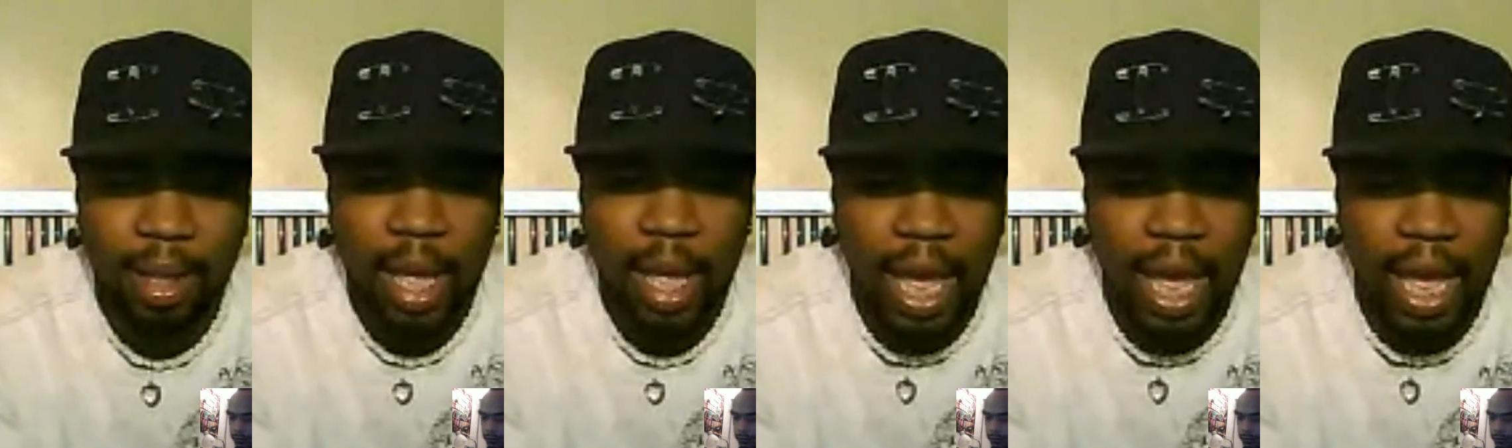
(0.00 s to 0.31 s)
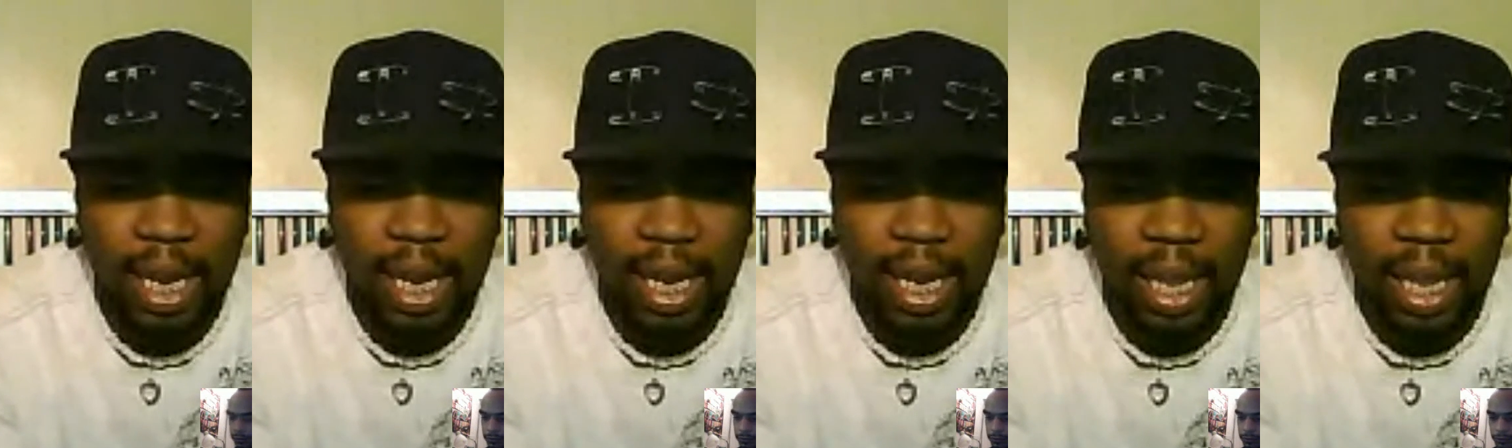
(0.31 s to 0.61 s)

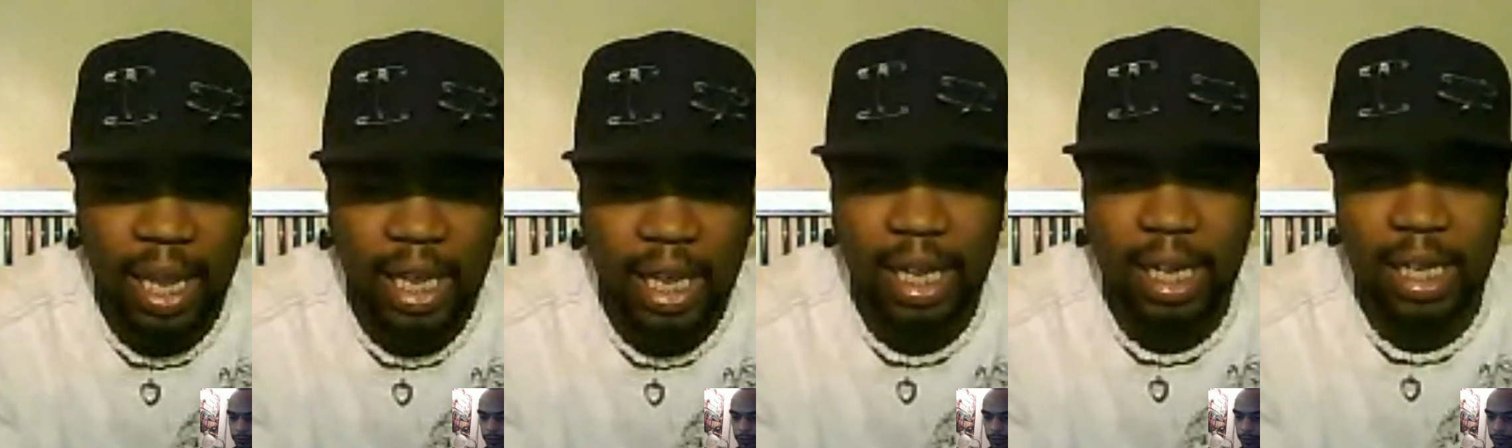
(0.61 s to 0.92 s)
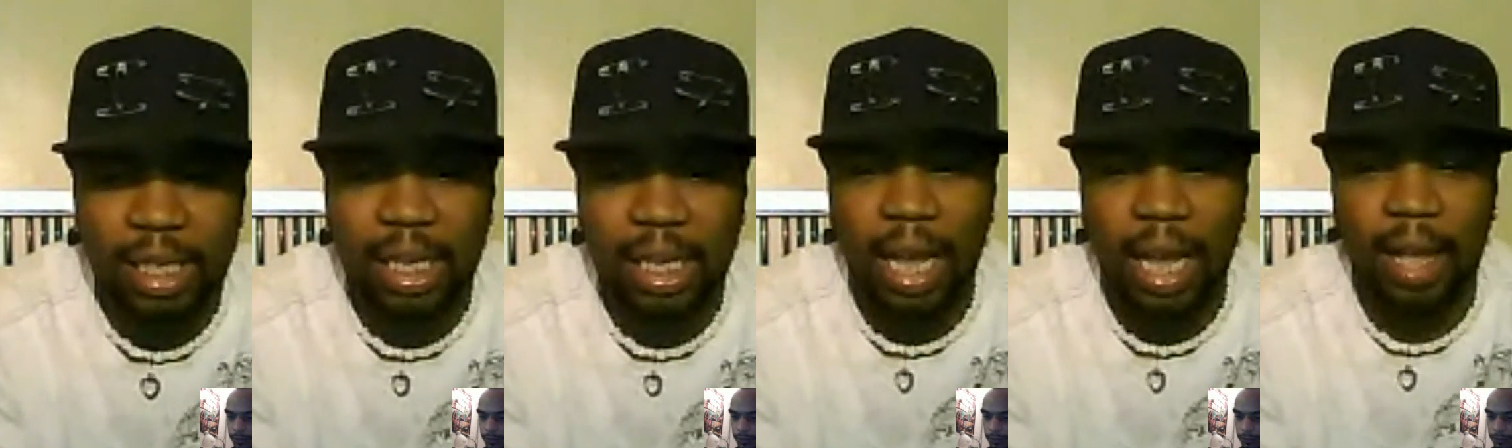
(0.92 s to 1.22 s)
and like
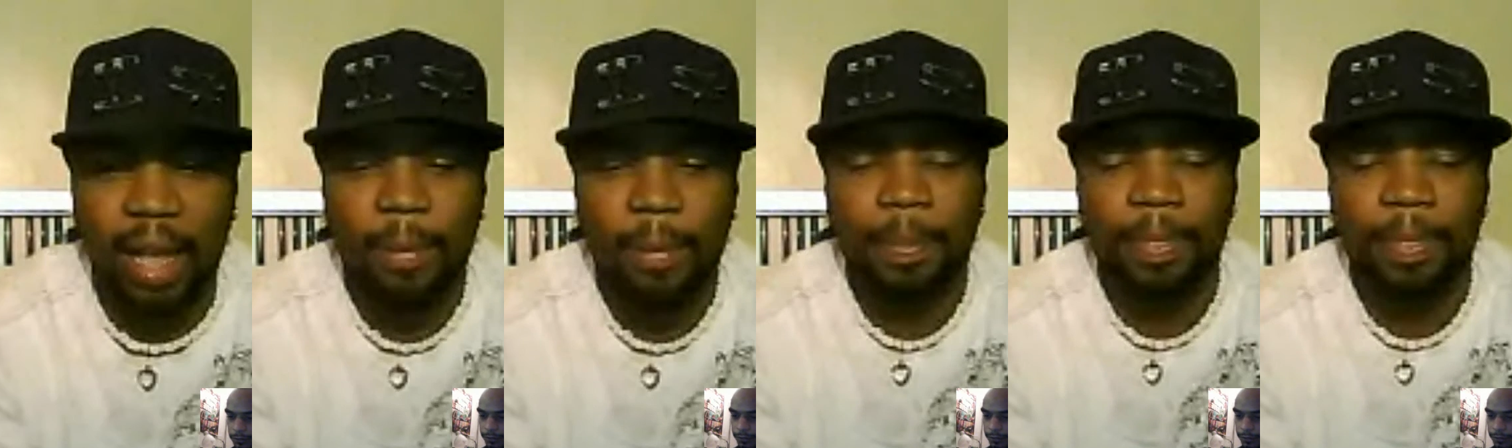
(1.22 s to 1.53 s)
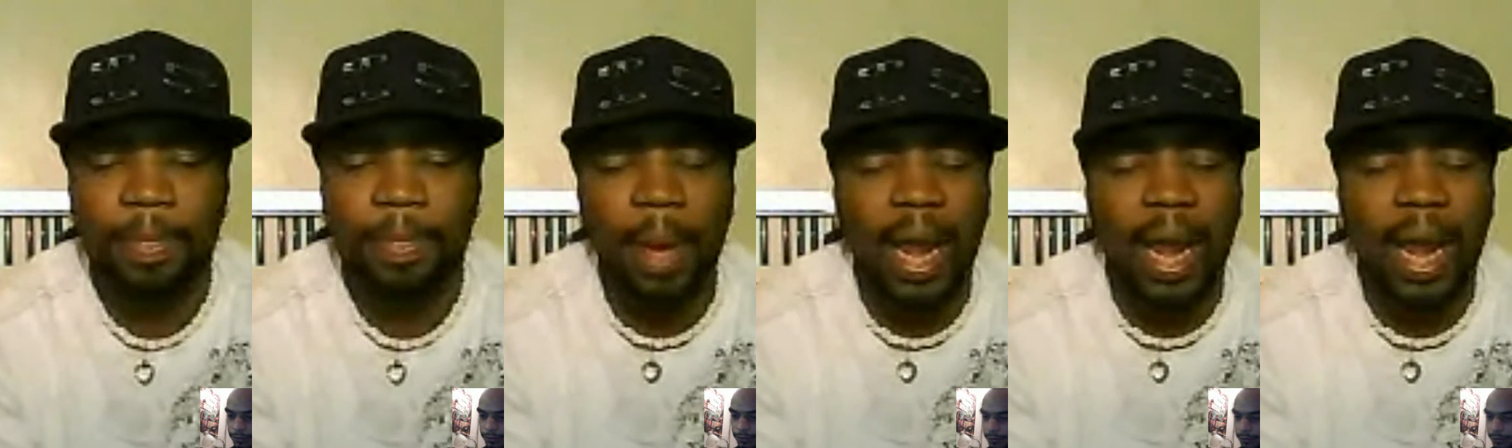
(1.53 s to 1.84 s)
cuz like
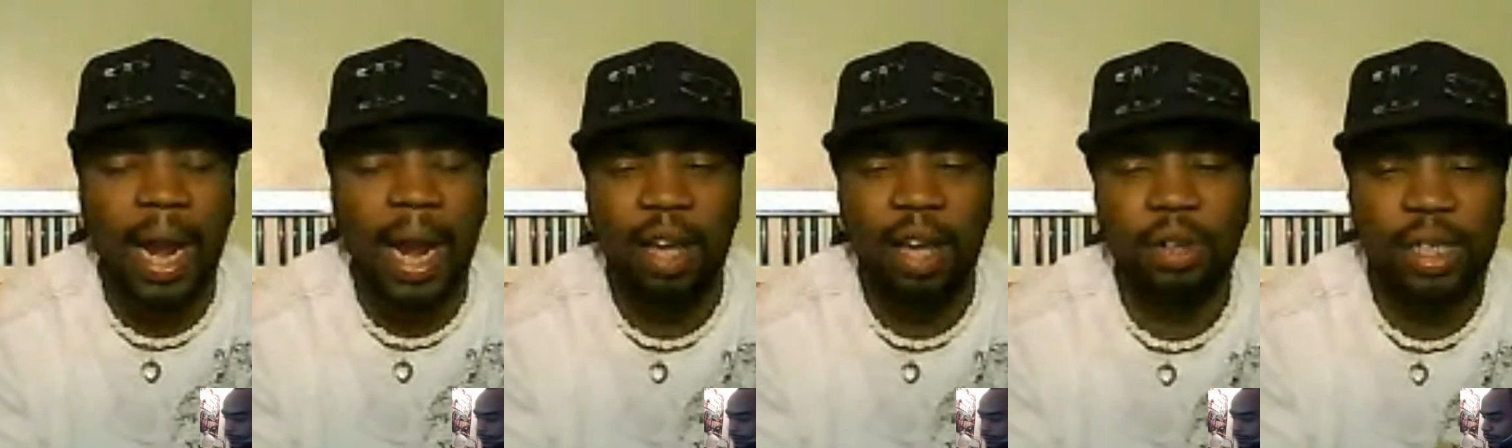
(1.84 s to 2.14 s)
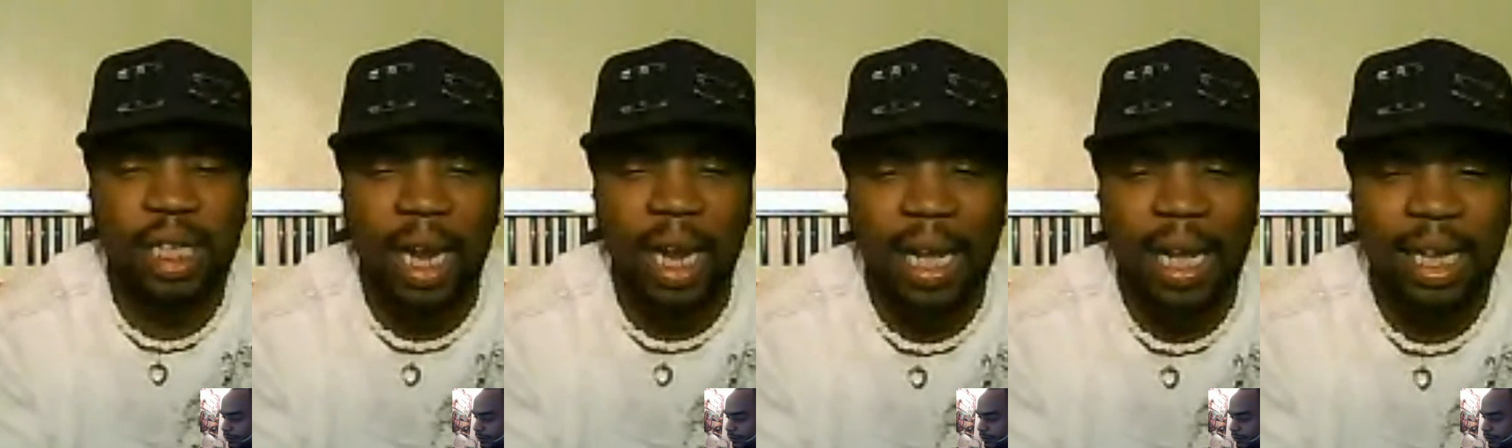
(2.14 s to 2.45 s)
no matter how you
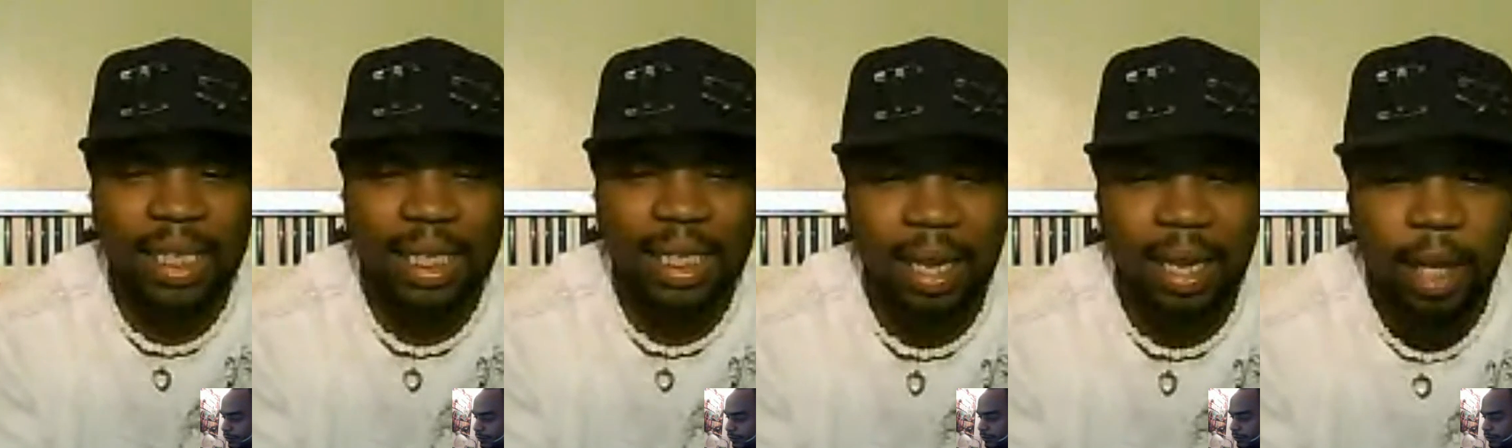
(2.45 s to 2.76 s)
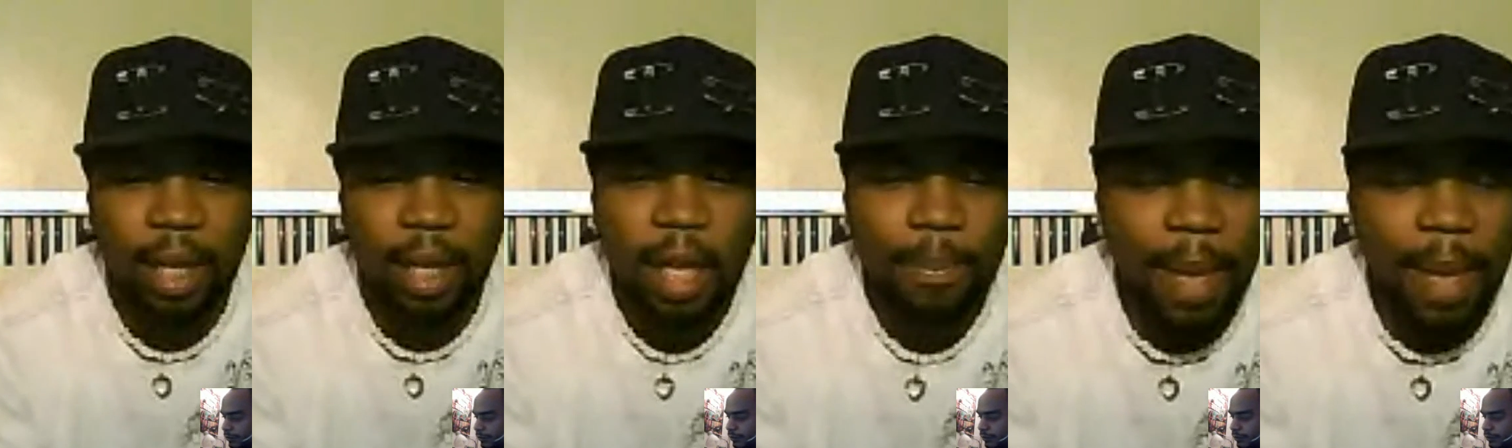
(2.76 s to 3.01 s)
slice it,